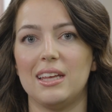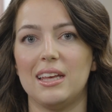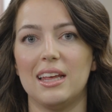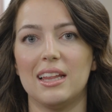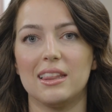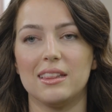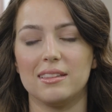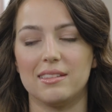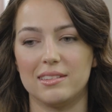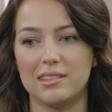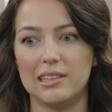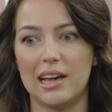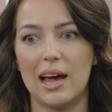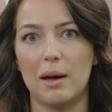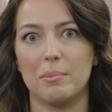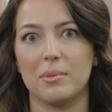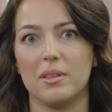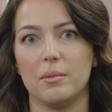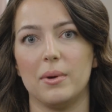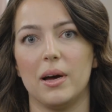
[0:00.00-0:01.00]
in
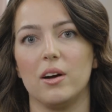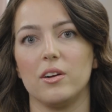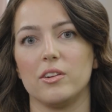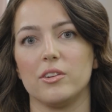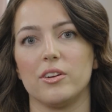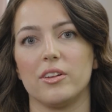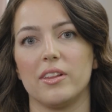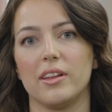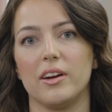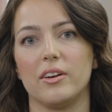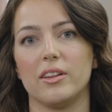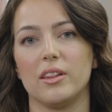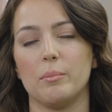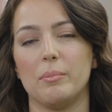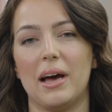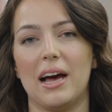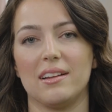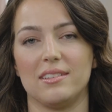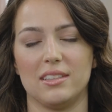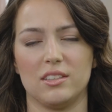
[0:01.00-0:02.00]
depth about glutathione in the
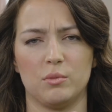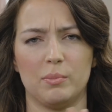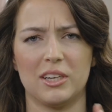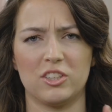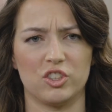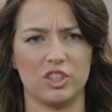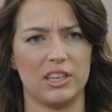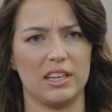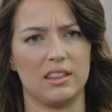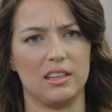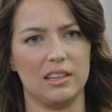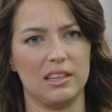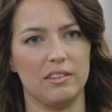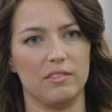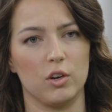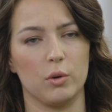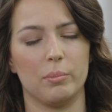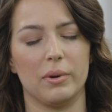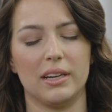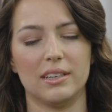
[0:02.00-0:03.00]
past, especially at the
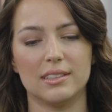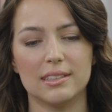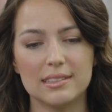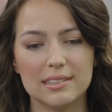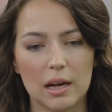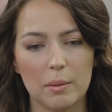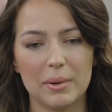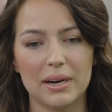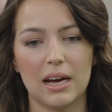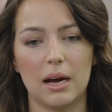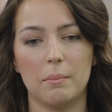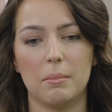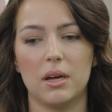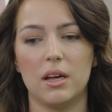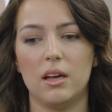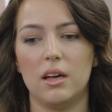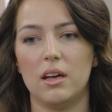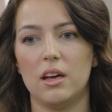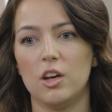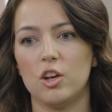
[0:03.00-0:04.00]
liver. But to sum it up,
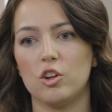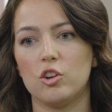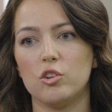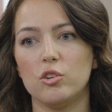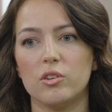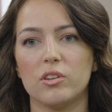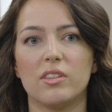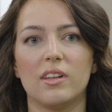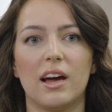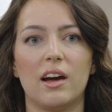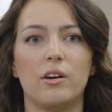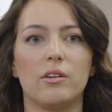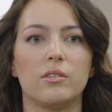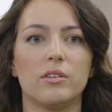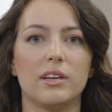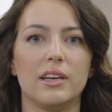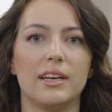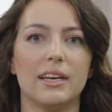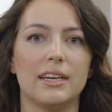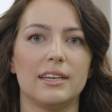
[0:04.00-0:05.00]

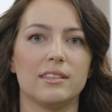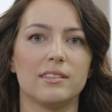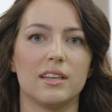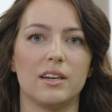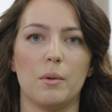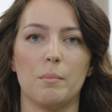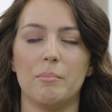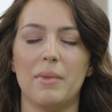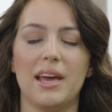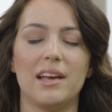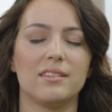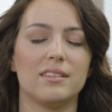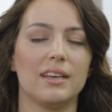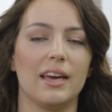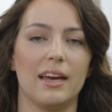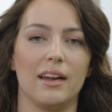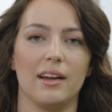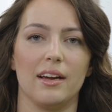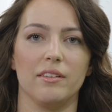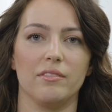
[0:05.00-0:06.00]
glutathione is an amazing
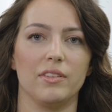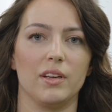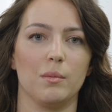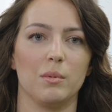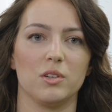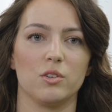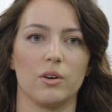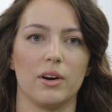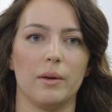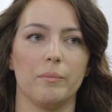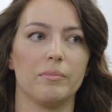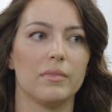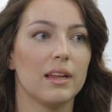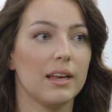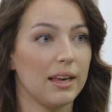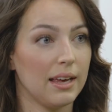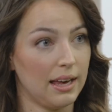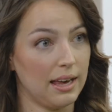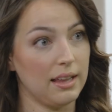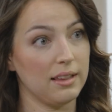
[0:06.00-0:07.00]
anti-inflammatory.
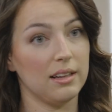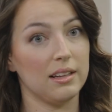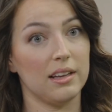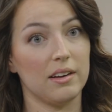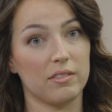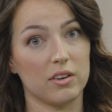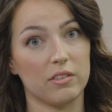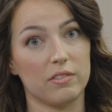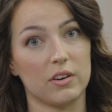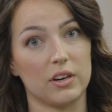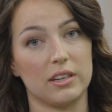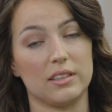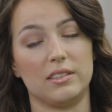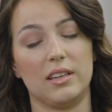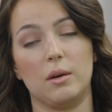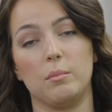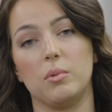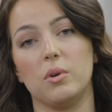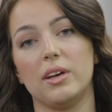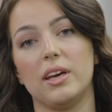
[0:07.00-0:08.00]
In the liver, for
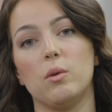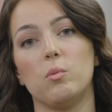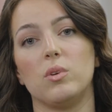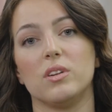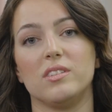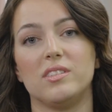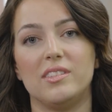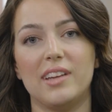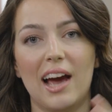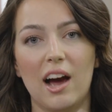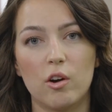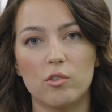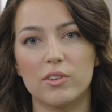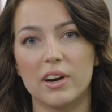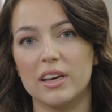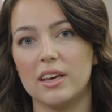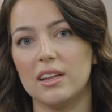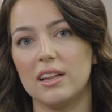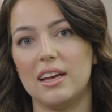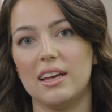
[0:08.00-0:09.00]
example, it will
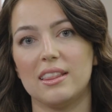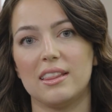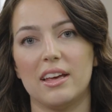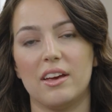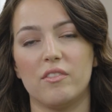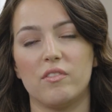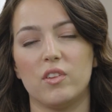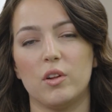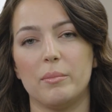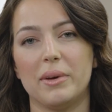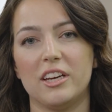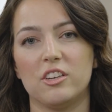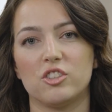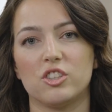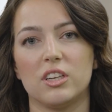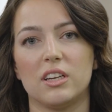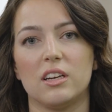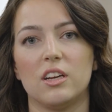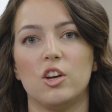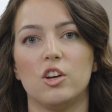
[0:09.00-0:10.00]
downregulate the
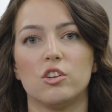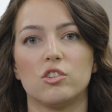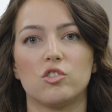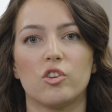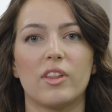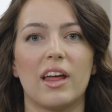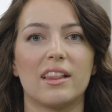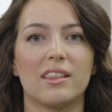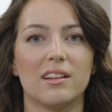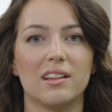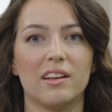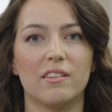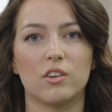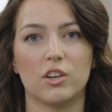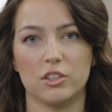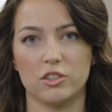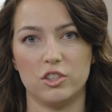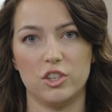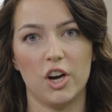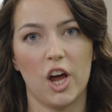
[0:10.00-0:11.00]
inflammation so that the
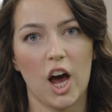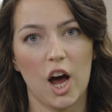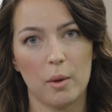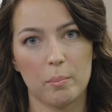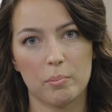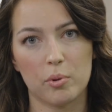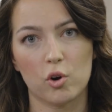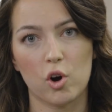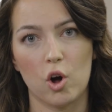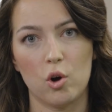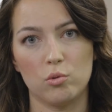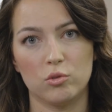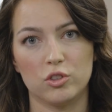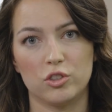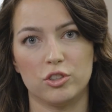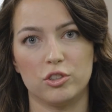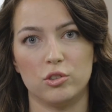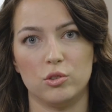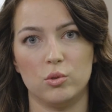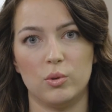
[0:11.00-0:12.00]
liver is not prone
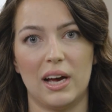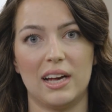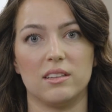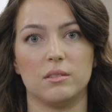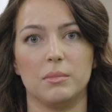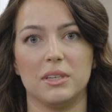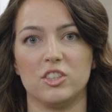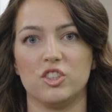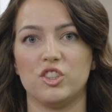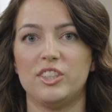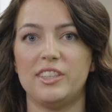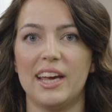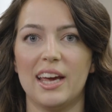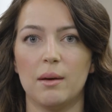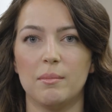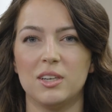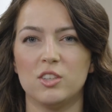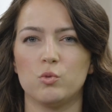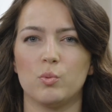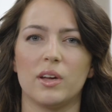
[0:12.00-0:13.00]
to as much
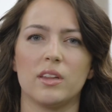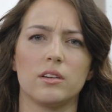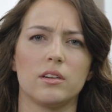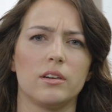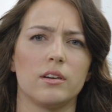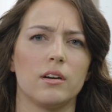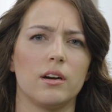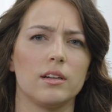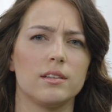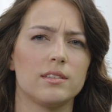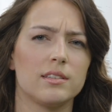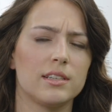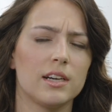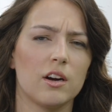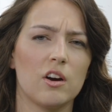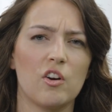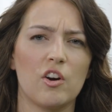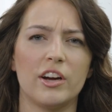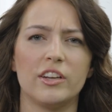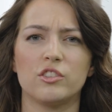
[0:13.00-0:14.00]
damage, whether you're on
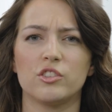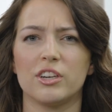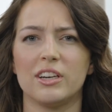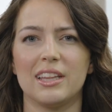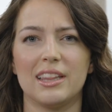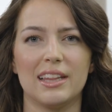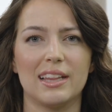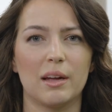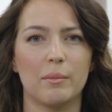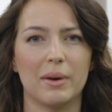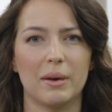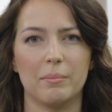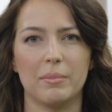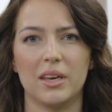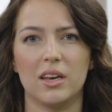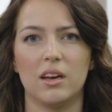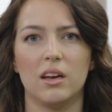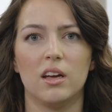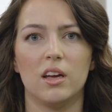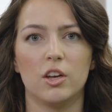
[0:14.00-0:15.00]
steroids or anything that might
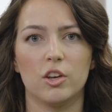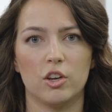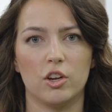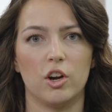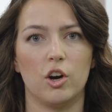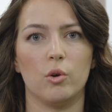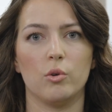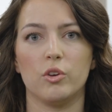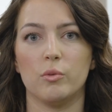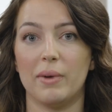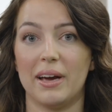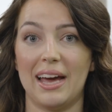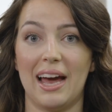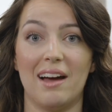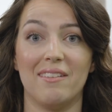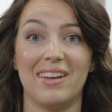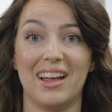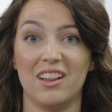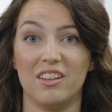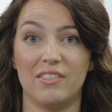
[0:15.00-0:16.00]
be, you might
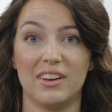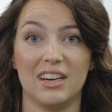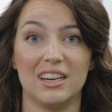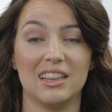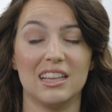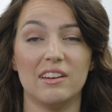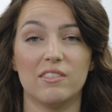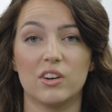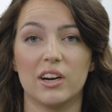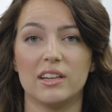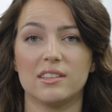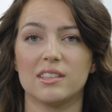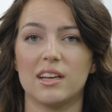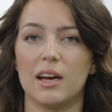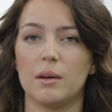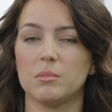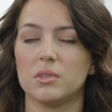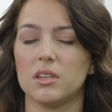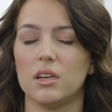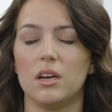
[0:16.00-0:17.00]
have elevated liver
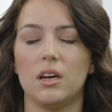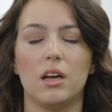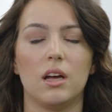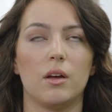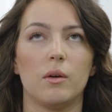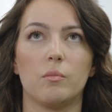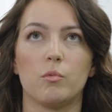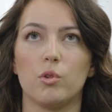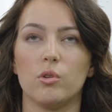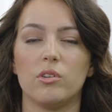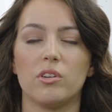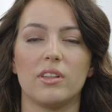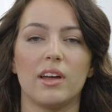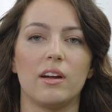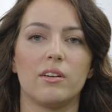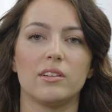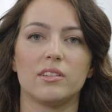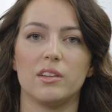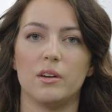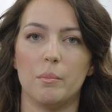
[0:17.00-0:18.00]
enzymes.
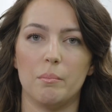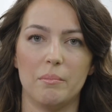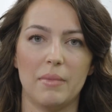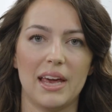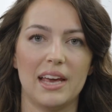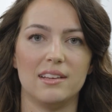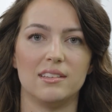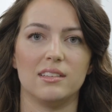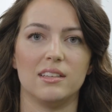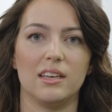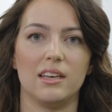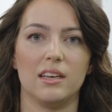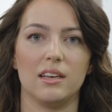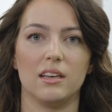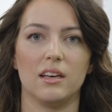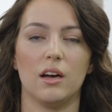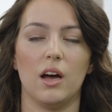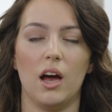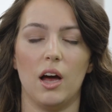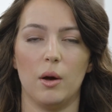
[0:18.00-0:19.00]
Glutathione is an
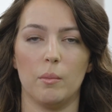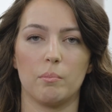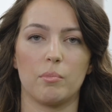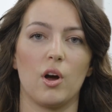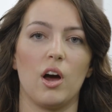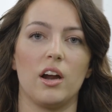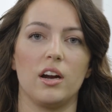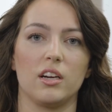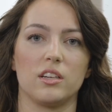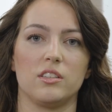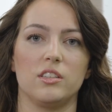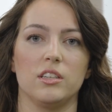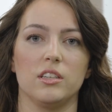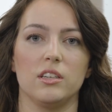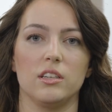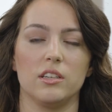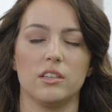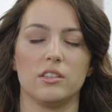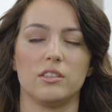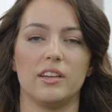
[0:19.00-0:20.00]
amazing product
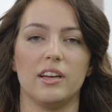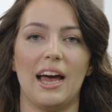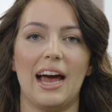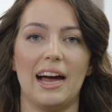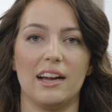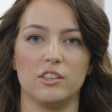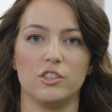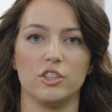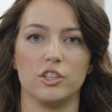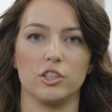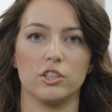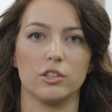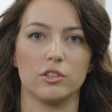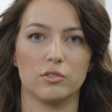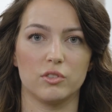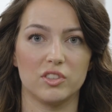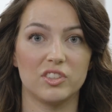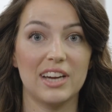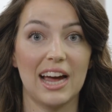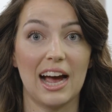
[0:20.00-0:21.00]
to add to your
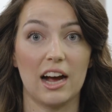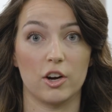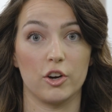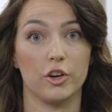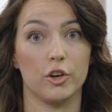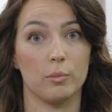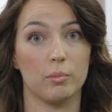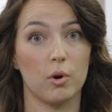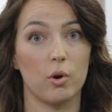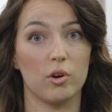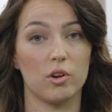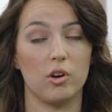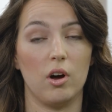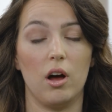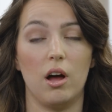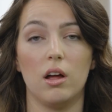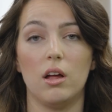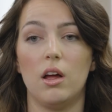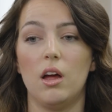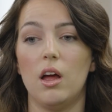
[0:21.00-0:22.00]
stack or your
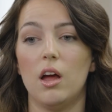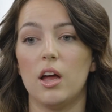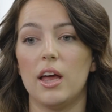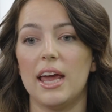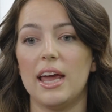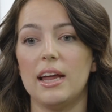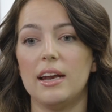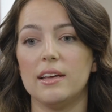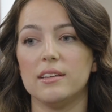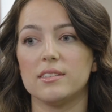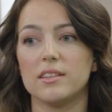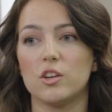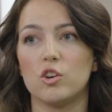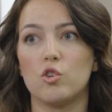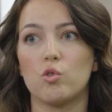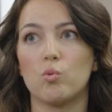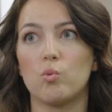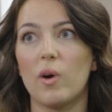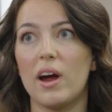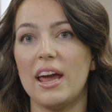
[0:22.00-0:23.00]
protocol. Mm-hmm. It is a
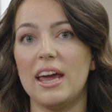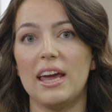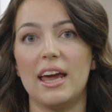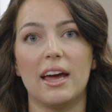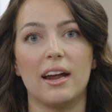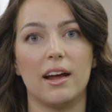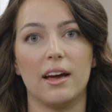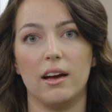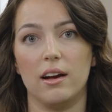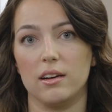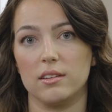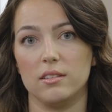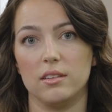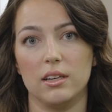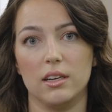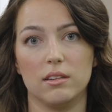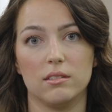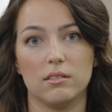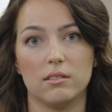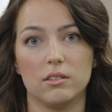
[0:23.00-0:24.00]
great
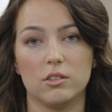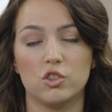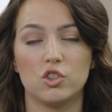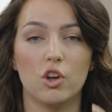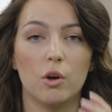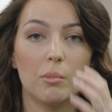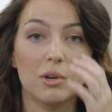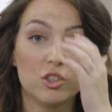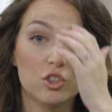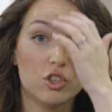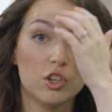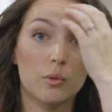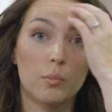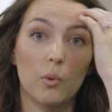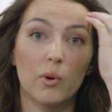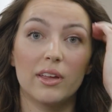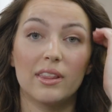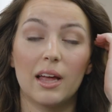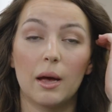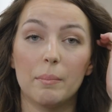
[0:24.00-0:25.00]
antioxidant, so much to the
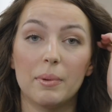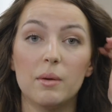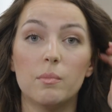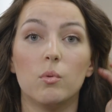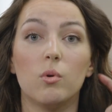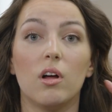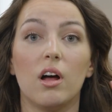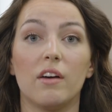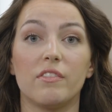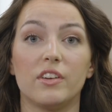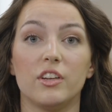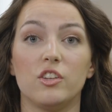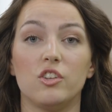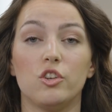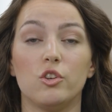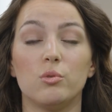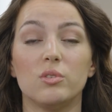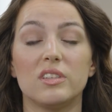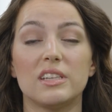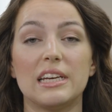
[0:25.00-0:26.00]
point that people often
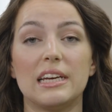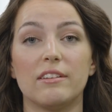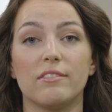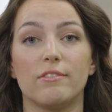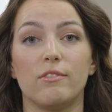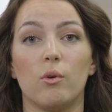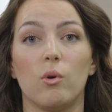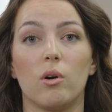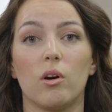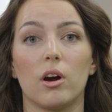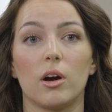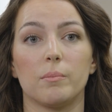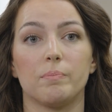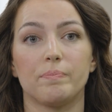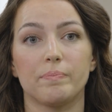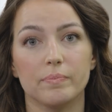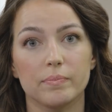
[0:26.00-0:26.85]
use it for